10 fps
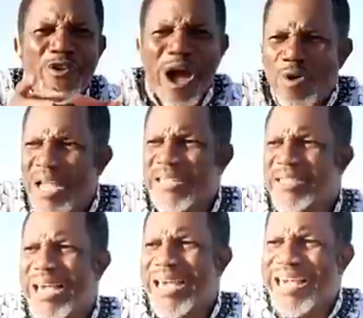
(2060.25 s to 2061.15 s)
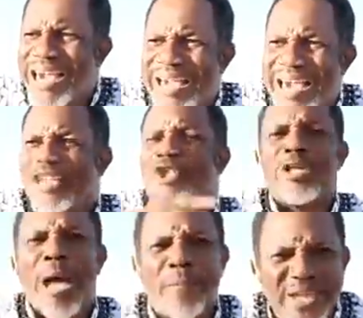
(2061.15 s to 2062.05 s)
violent against
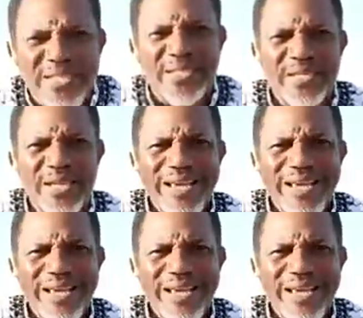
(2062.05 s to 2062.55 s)
other person.